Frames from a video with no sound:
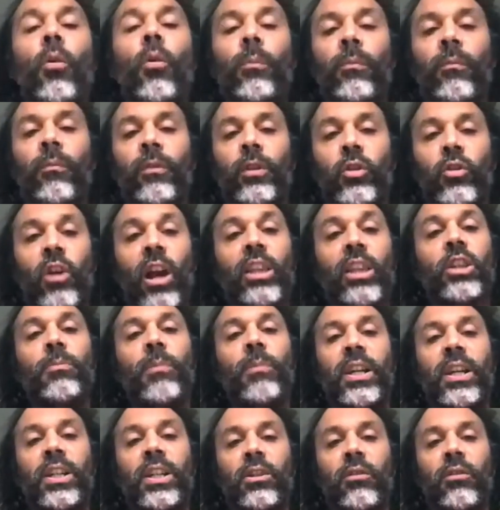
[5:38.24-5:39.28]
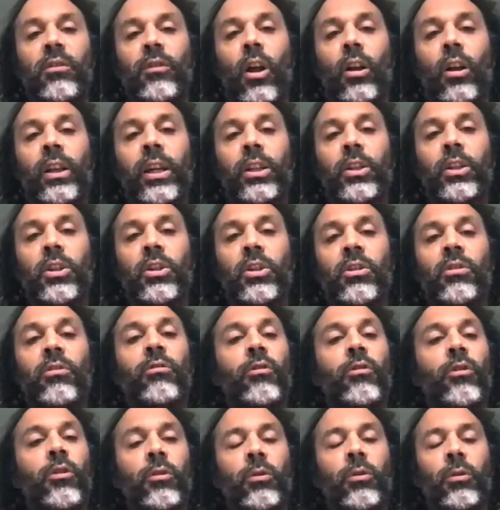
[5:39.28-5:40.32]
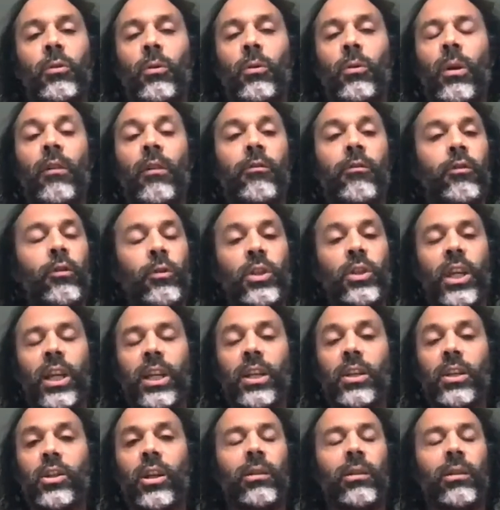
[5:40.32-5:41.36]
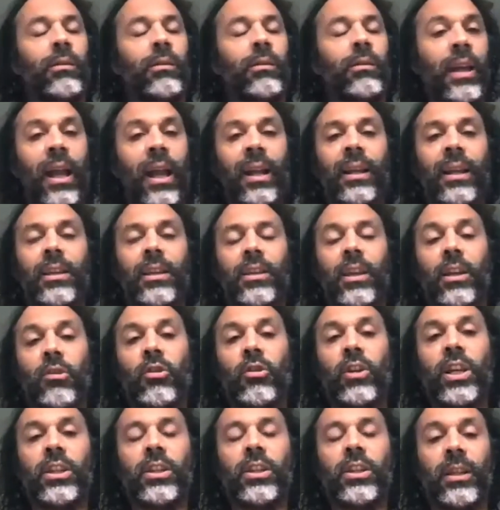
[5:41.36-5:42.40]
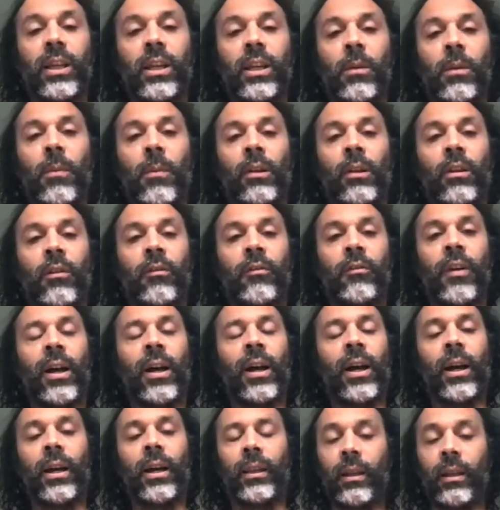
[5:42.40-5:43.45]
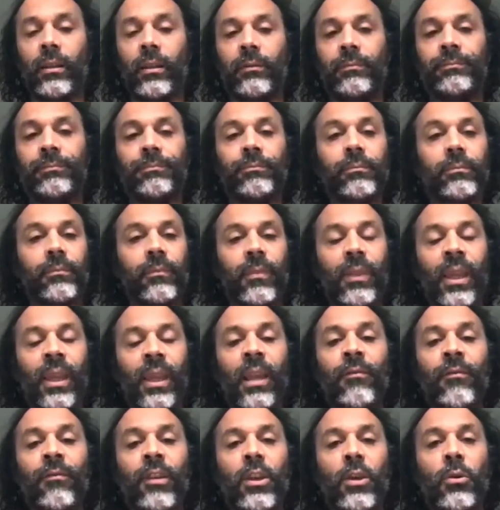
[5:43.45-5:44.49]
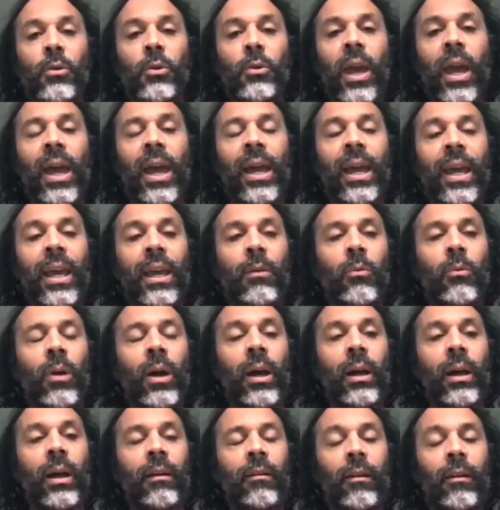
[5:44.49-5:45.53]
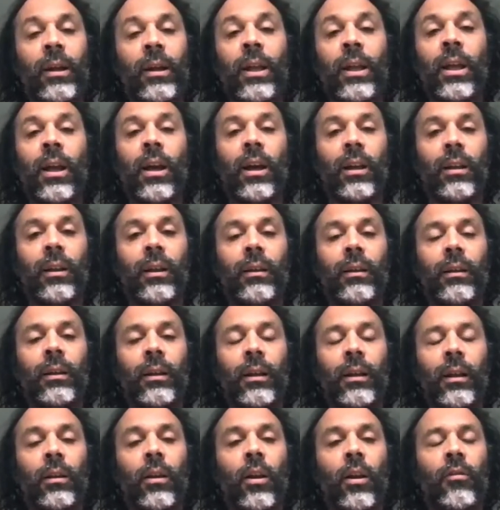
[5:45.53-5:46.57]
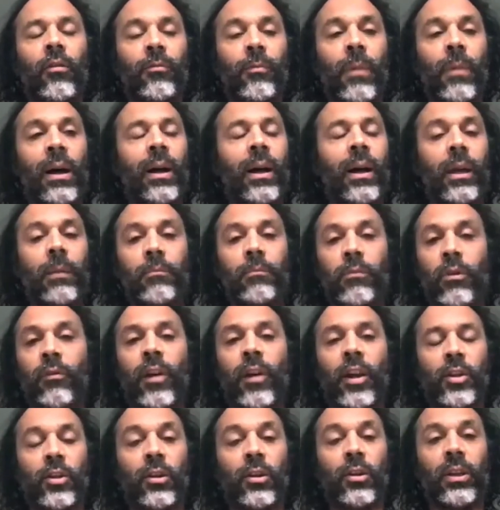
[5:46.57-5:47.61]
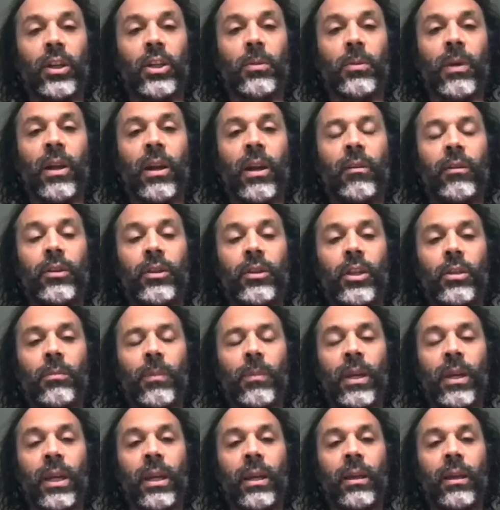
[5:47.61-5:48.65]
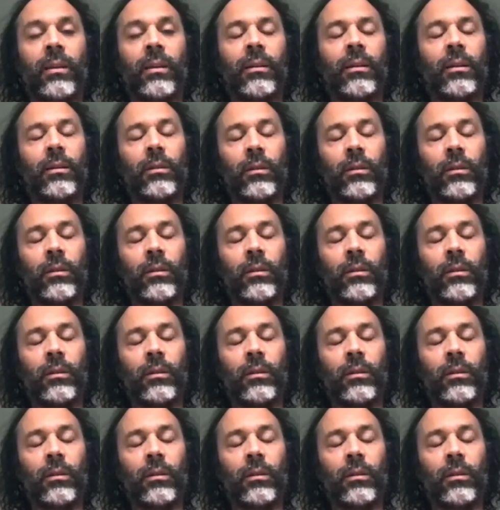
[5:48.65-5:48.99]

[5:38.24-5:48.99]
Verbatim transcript: transmission of knowledge through teaching, again, is increasingly commodified in the UK, where a lot of my professional experience has been, and